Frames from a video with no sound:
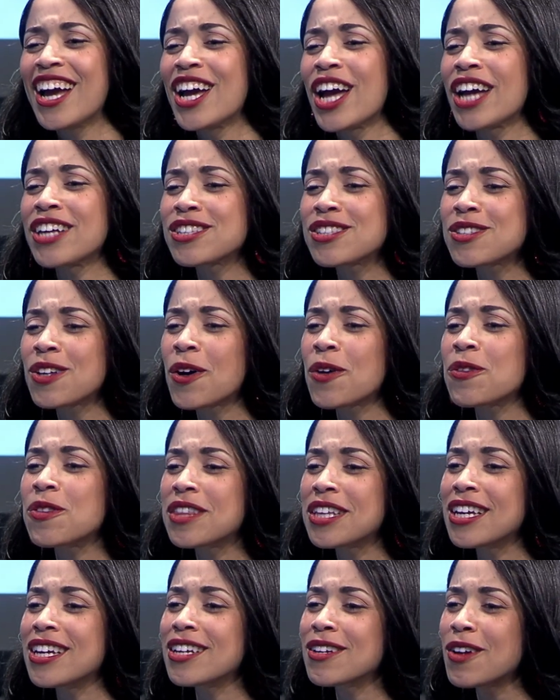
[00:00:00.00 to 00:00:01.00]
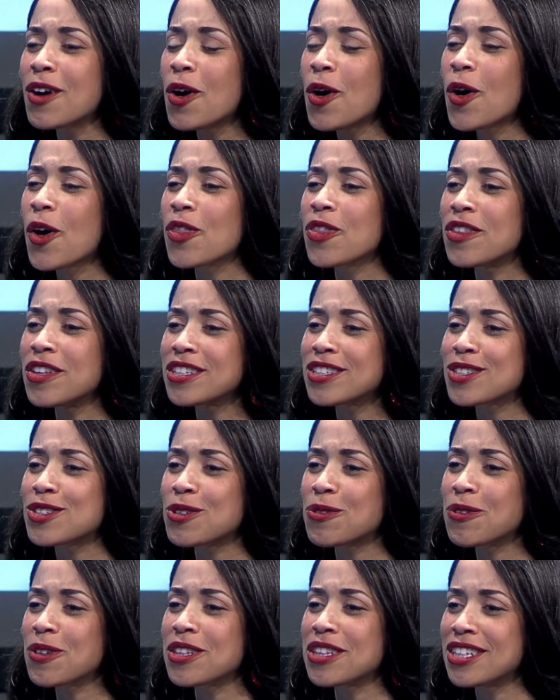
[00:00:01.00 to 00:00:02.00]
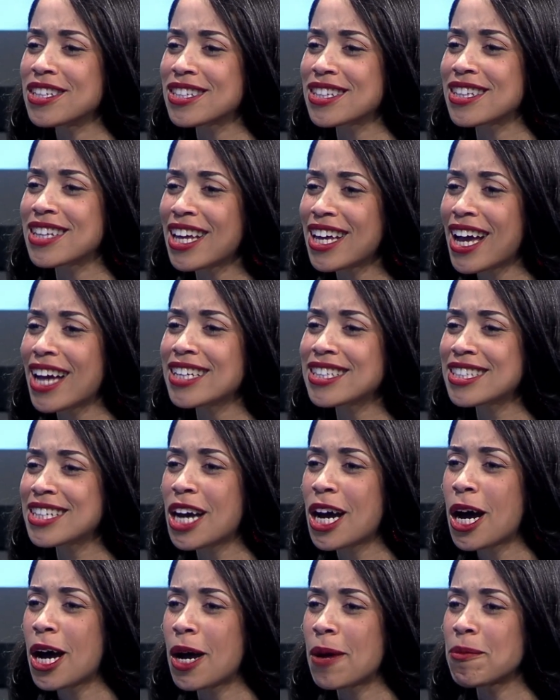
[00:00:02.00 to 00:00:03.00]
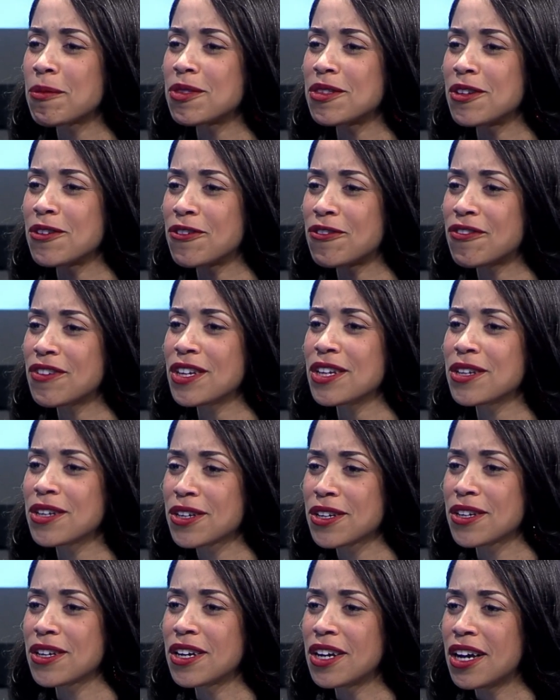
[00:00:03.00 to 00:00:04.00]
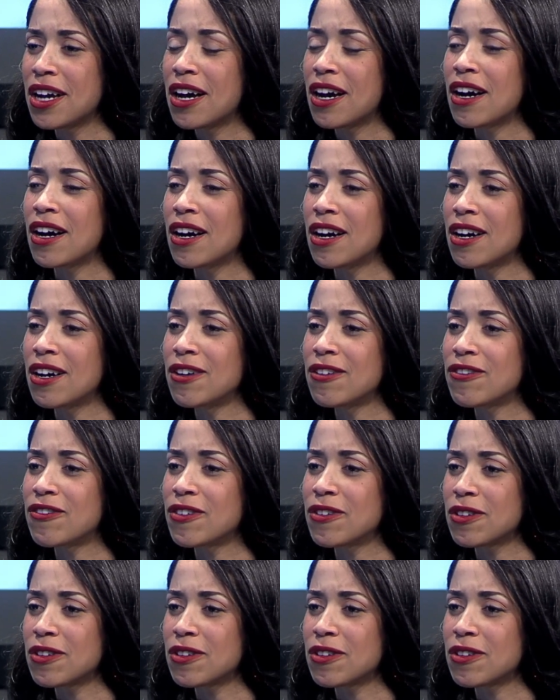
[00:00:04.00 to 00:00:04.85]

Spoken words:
And so then this last time, the fear of